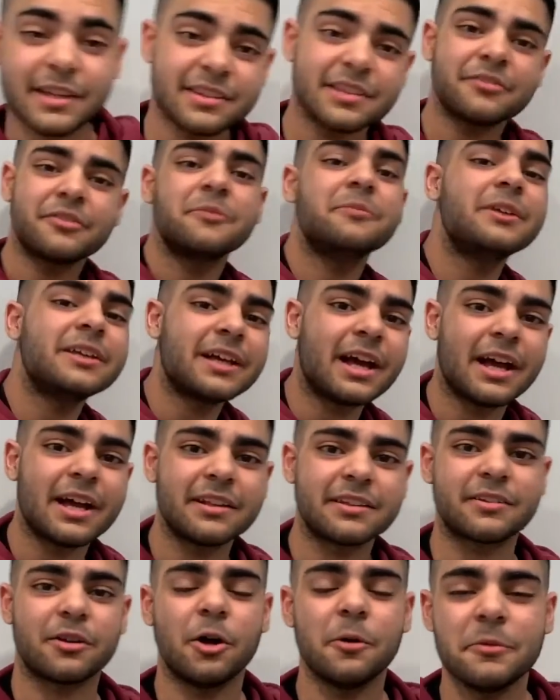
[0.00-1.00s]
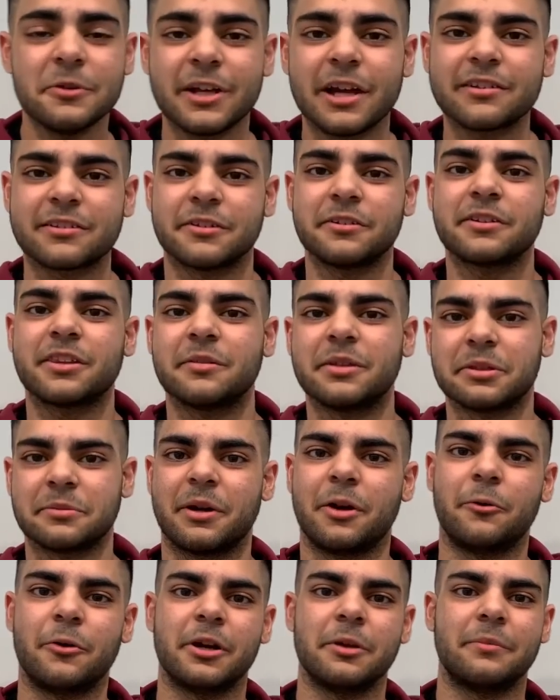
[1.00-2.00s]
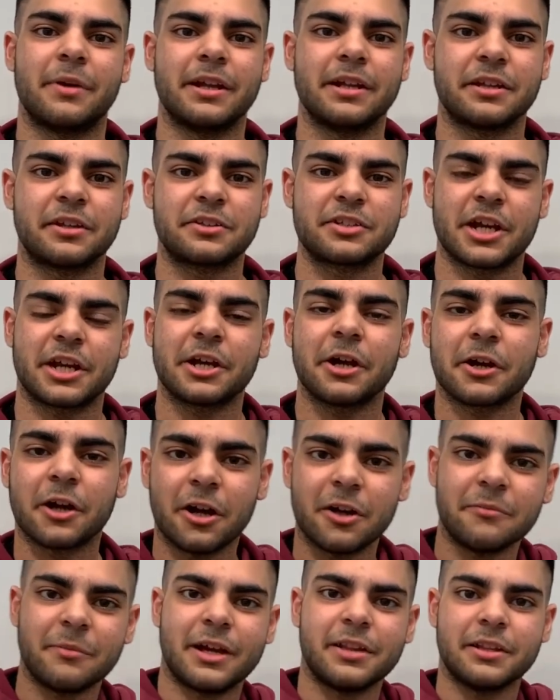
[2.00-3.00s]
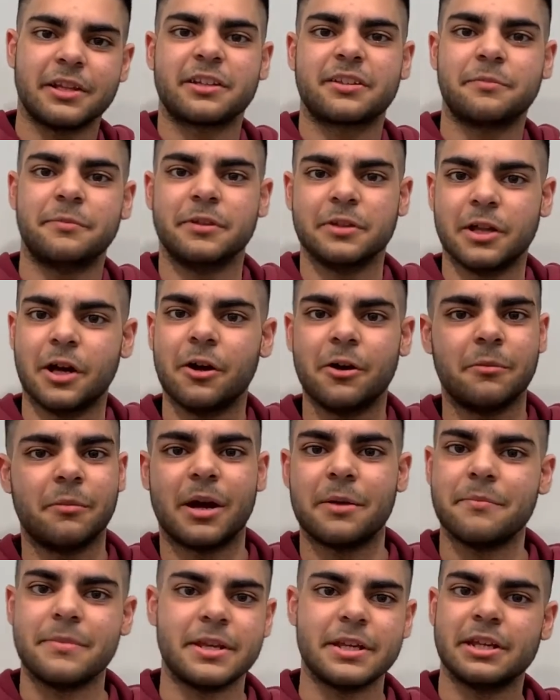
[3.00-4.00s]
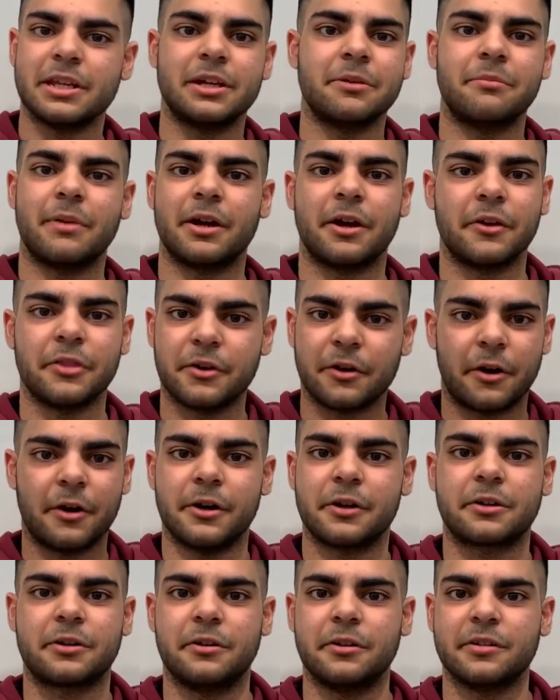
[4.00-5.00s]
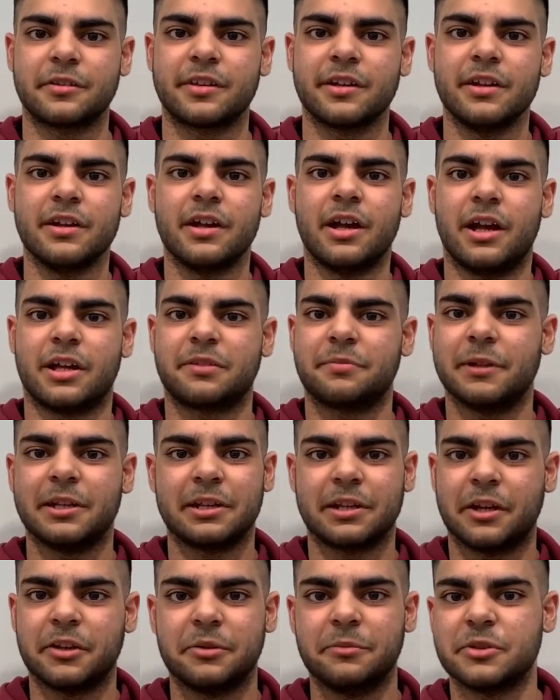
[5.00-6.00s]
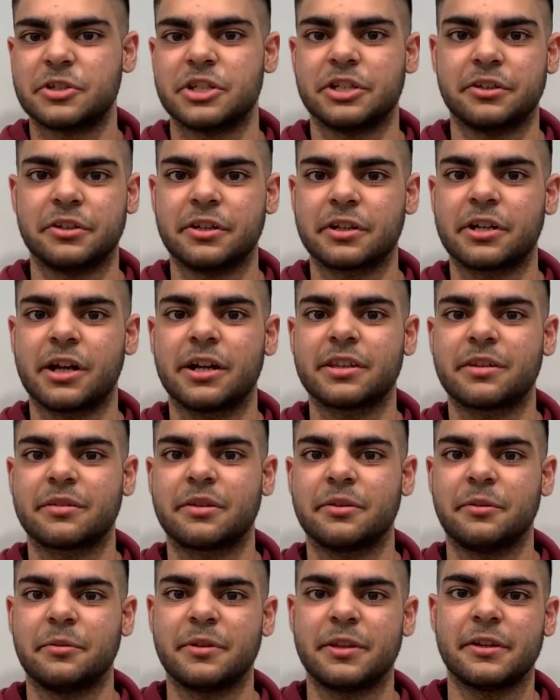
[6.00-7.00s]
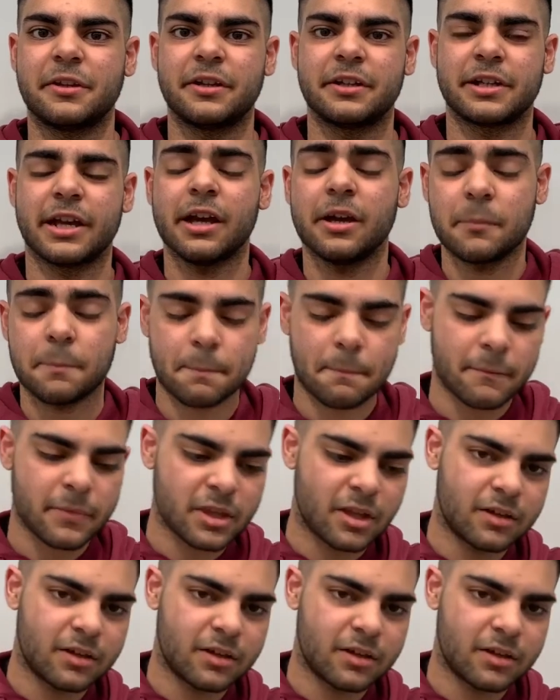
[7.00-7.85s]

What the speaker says: So that's it for me, guys. Hope you guys learned something about word embeddings. Check out all of my links below, my Medium, my other articles explaining other machine learning concepts that will be there. And yeah,